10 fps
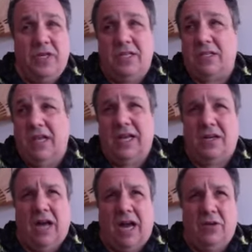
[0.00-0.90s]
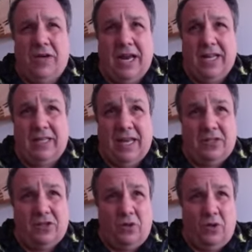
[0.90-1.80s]
It's like, I don't get it. Like,
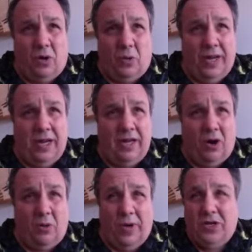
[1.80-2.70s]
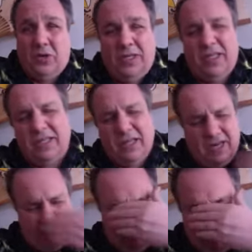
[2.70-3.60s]
so are we doing this on
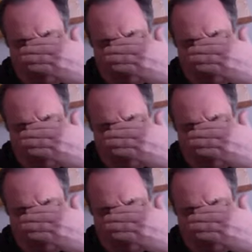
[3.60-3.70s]
a